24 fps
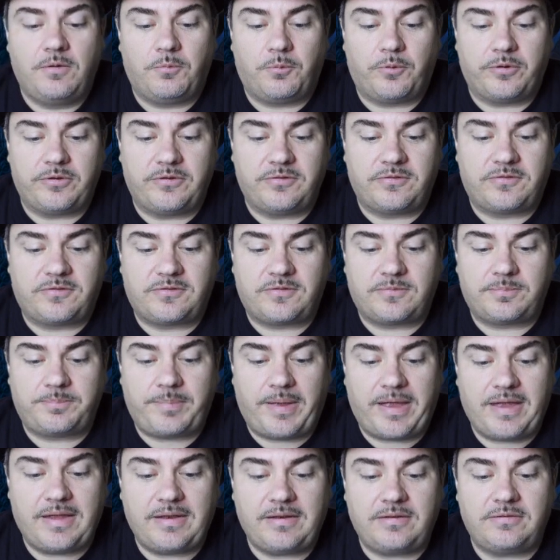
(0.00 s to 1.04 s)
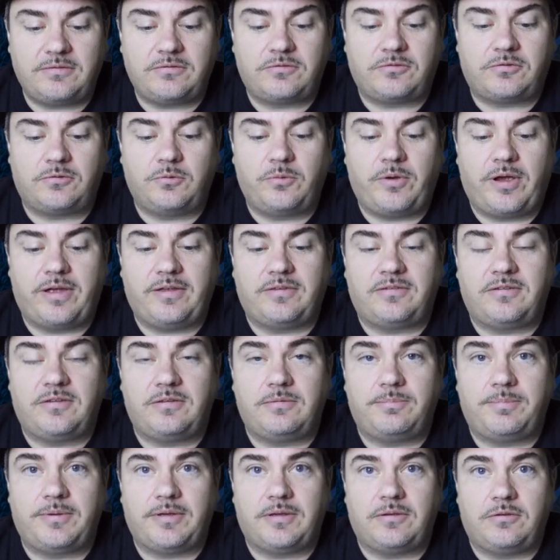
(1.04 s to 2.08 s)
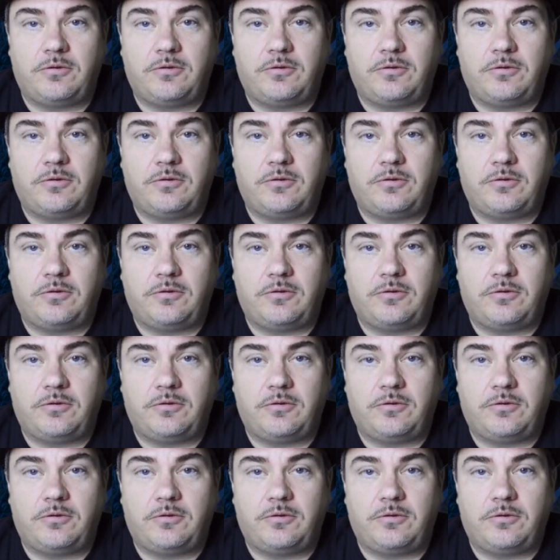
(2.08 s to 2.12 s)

where you spend two A T P.